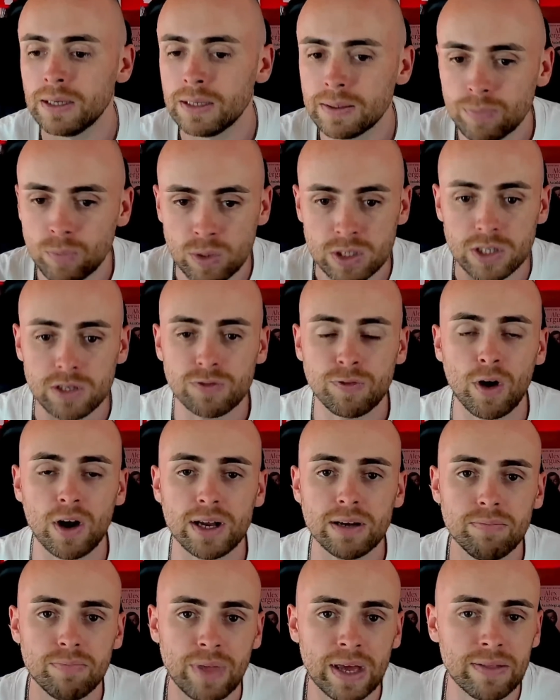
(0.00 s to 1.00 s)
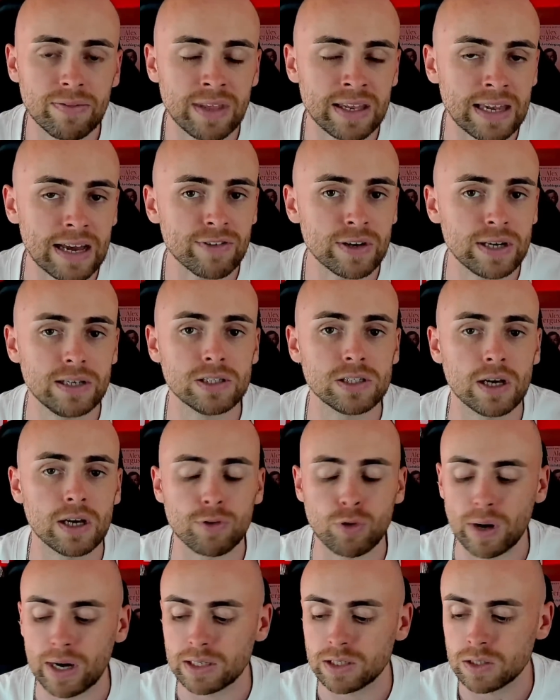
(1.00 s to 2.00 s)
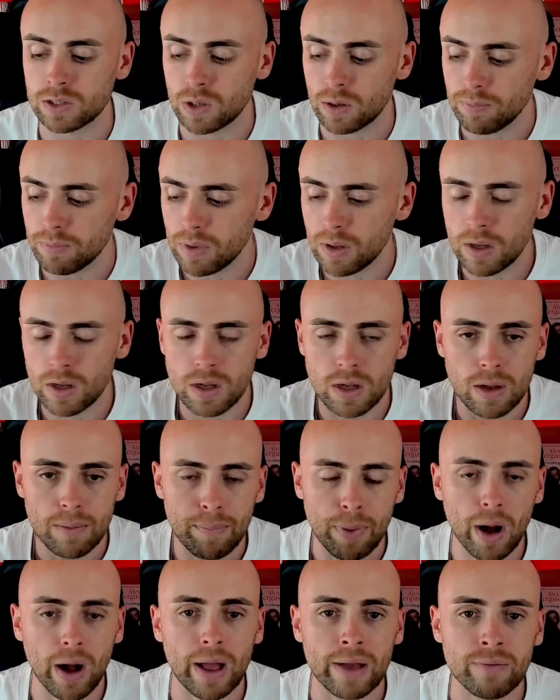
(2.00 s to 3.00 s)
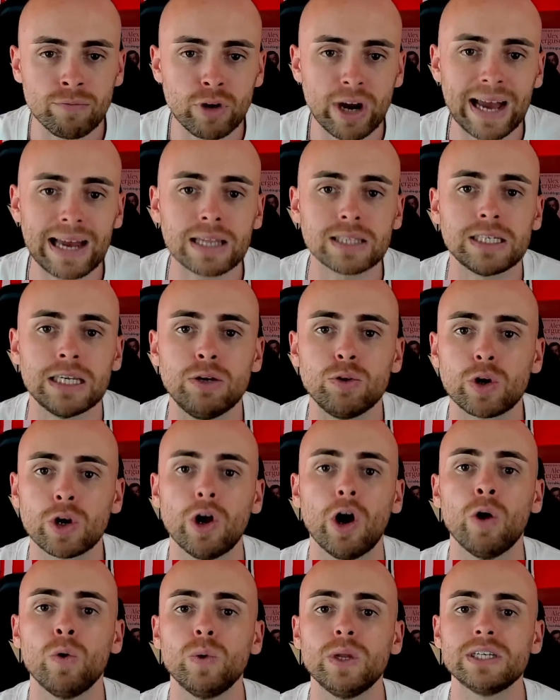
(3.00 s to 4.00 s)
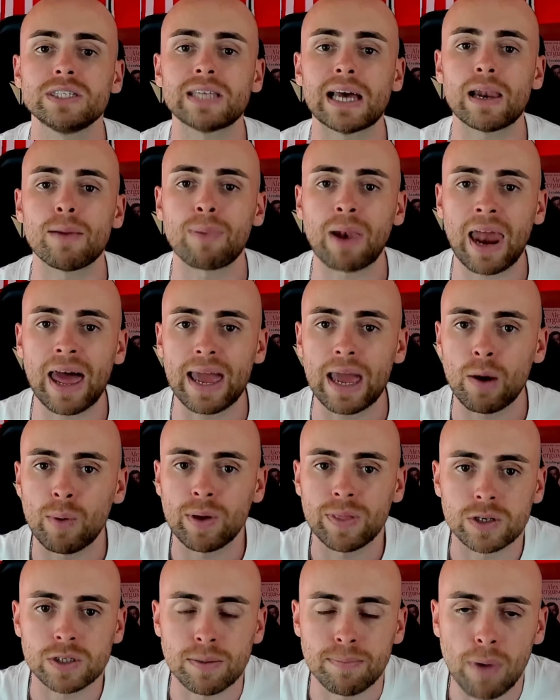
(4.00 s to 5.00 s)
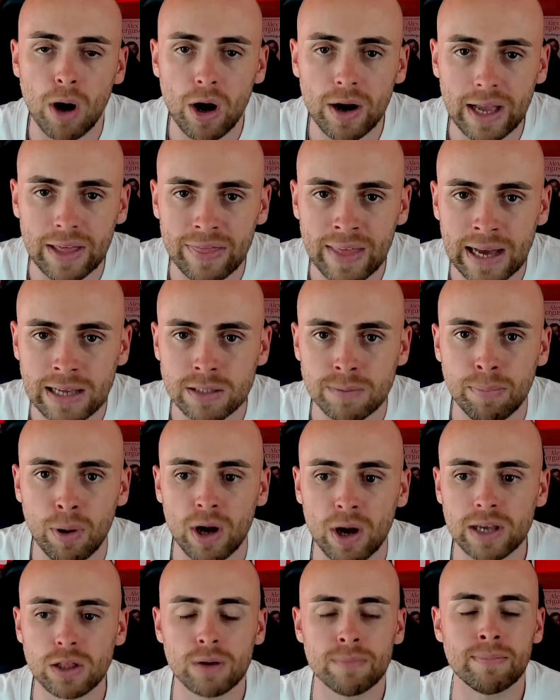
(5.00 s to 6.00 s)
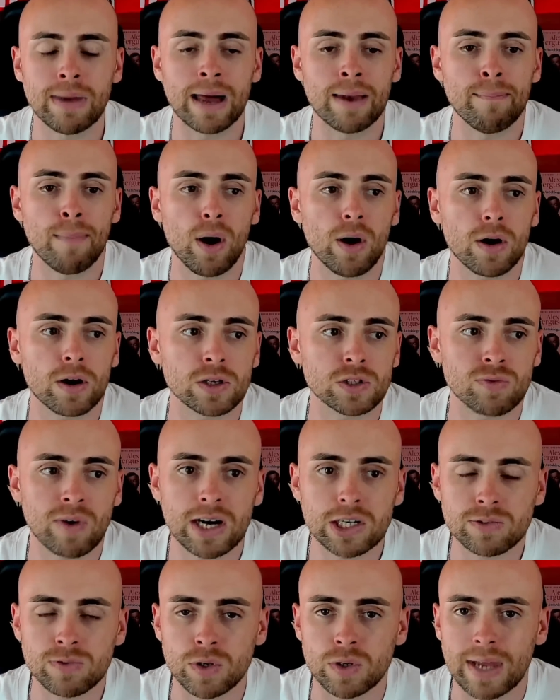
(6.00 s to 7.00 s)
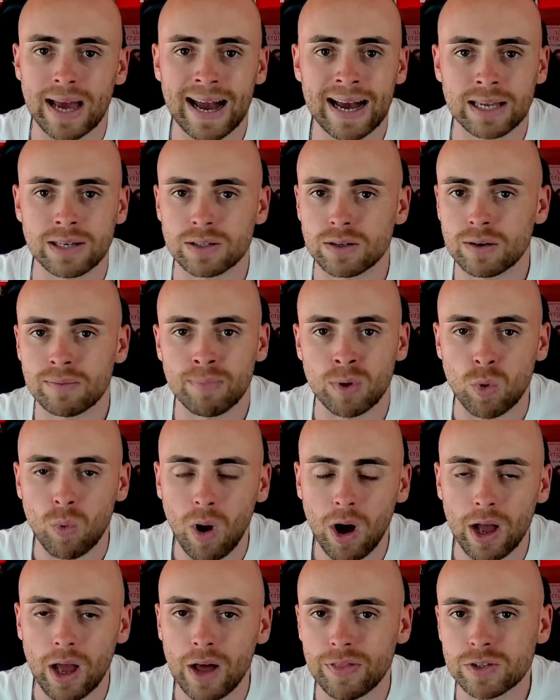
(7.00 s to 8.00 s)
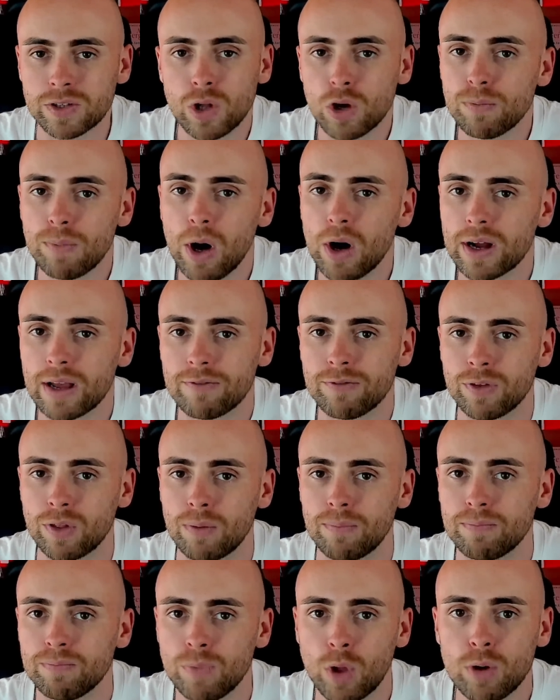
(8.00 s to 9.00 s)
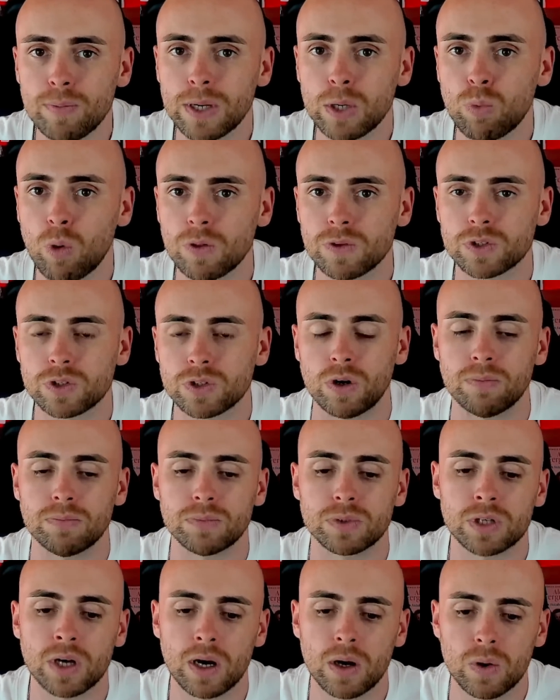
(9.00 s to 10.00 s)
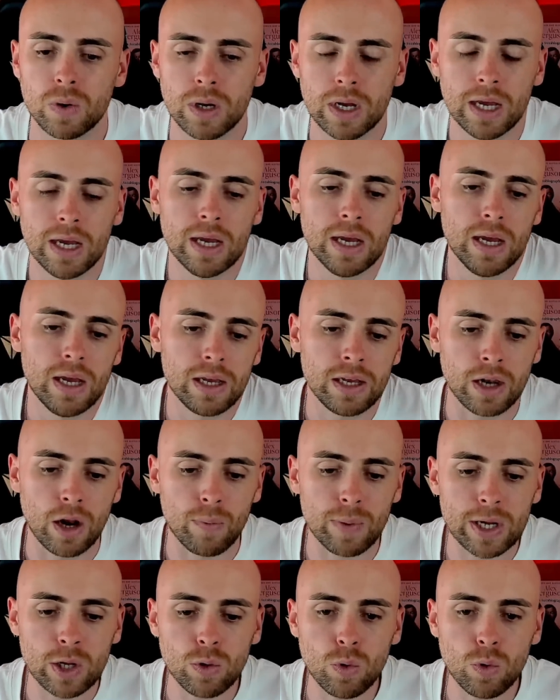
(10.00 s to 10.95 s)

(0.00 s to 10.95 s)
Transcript: Which is fine. They definitely deserve criticism. But in reality, you can only sell a player when there's a market there to buy them. And Marcus Rashford and Maguire, there's no market for them. Nobody wants them. So, you know, we can